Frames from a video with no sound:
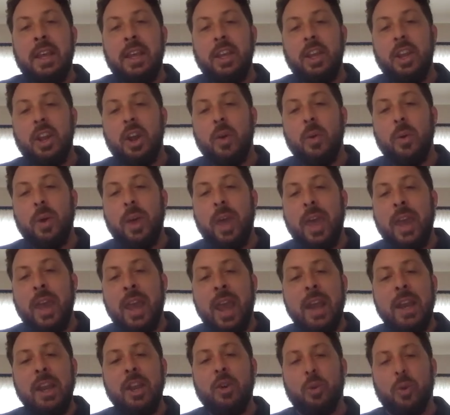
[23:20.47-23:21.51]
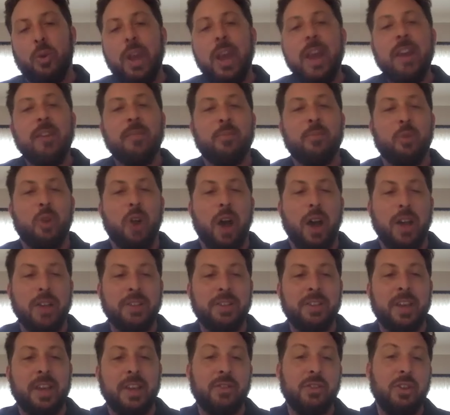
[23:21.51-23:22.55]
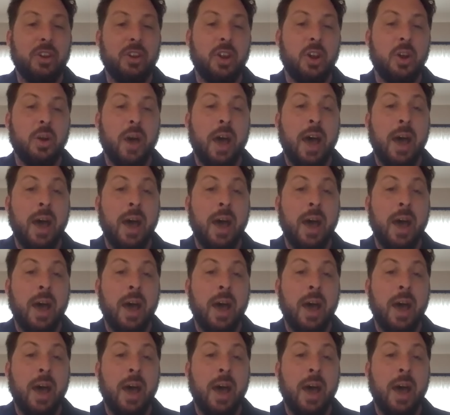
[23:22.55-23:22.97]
you know in any creative process, you know,